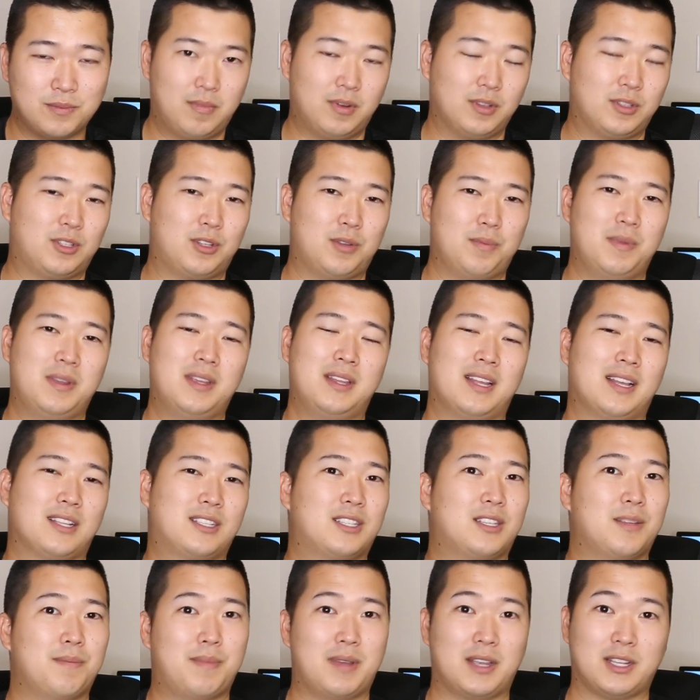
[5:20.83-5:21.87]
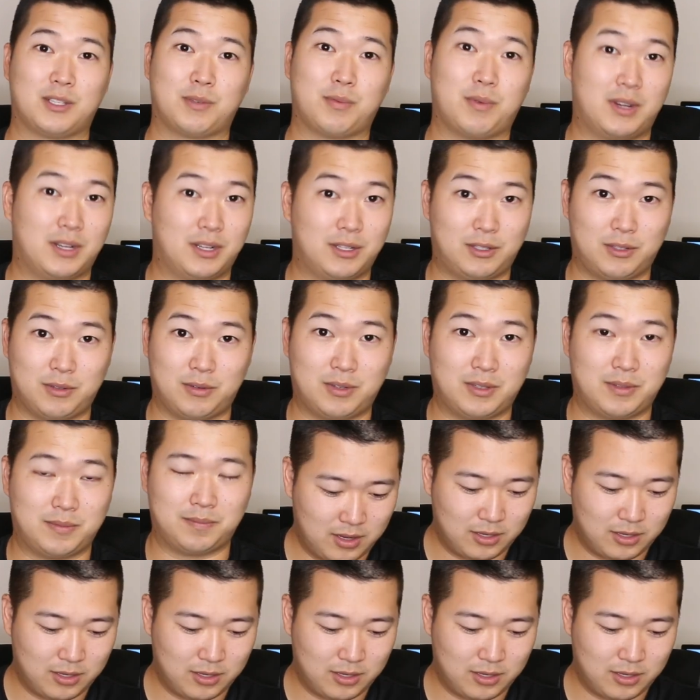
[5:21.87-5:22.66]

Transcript: But to me, that's the best way to do it.